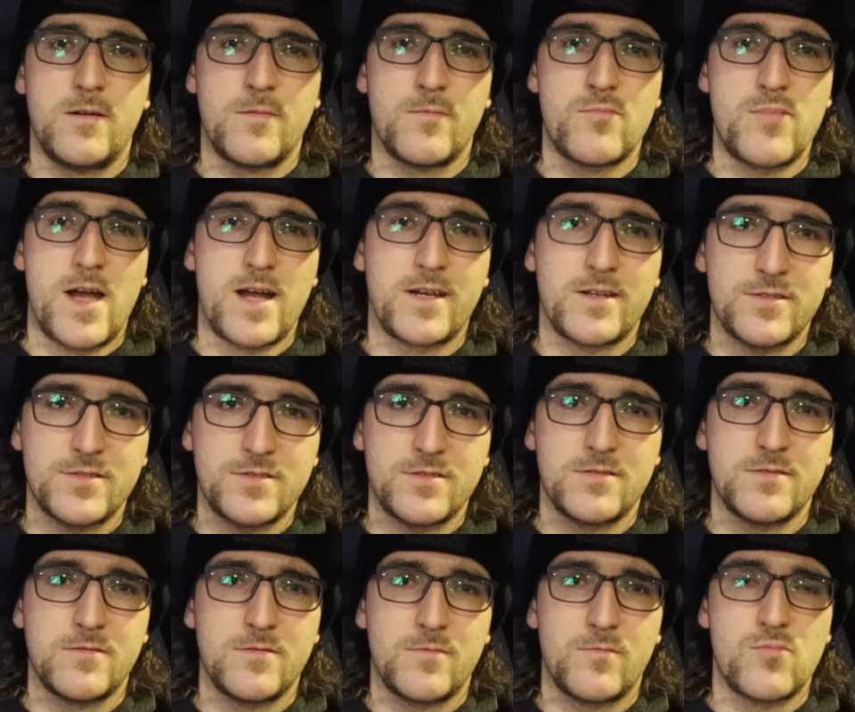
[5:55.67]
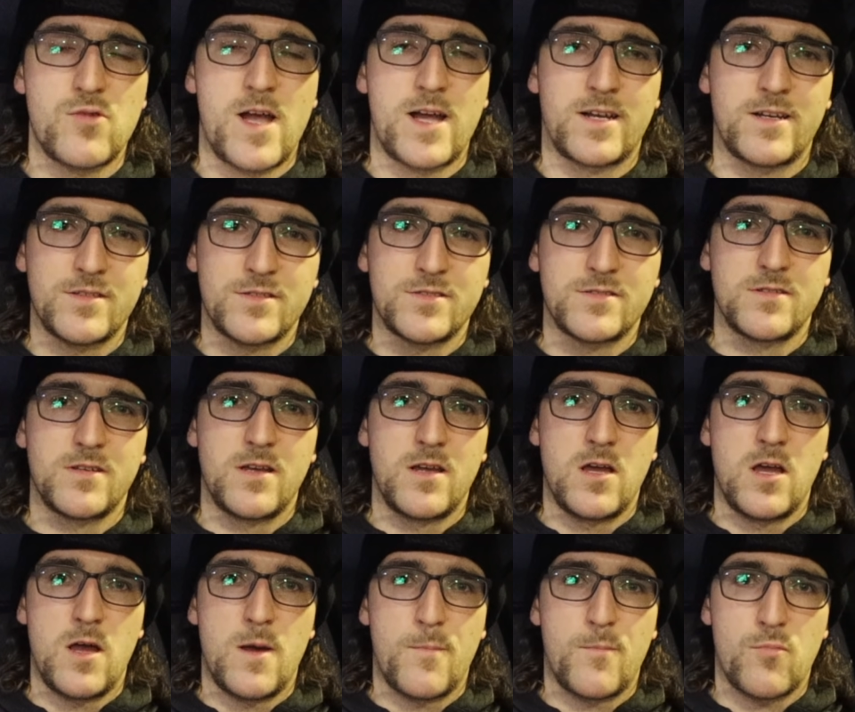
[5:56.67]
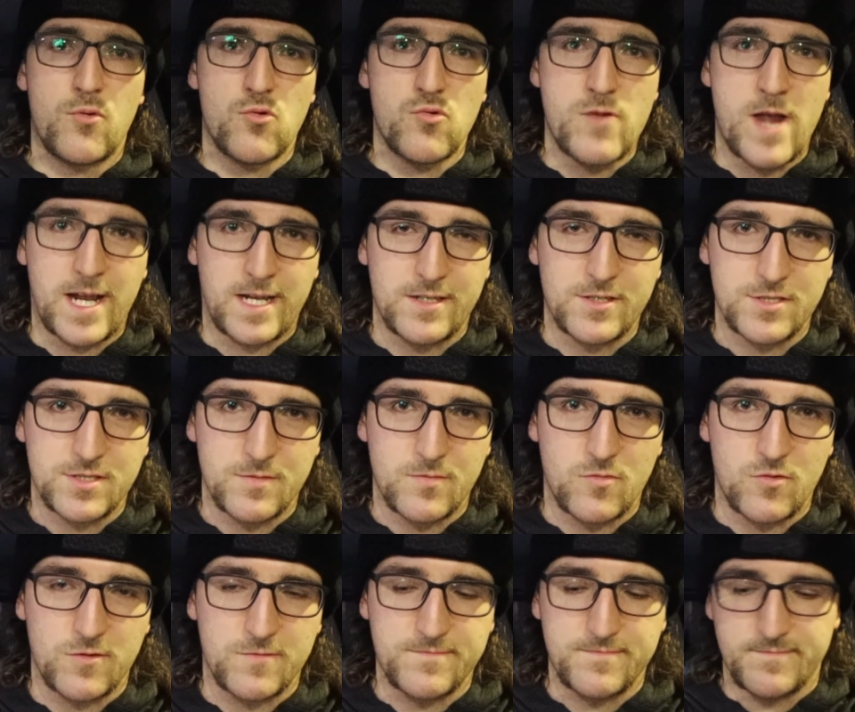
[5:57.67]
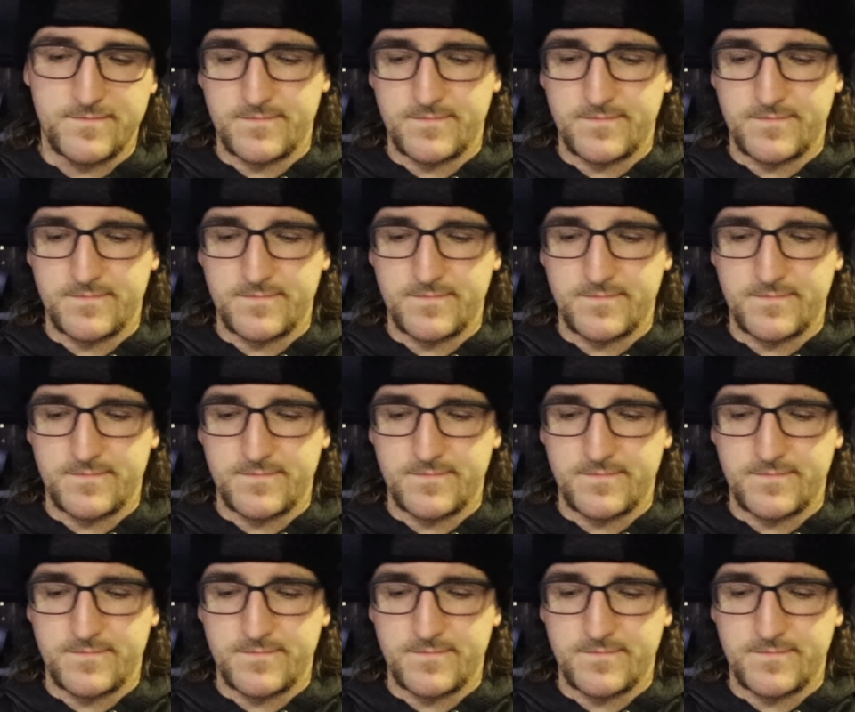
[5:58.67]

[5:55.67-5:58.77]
Practice, practice, practice some more.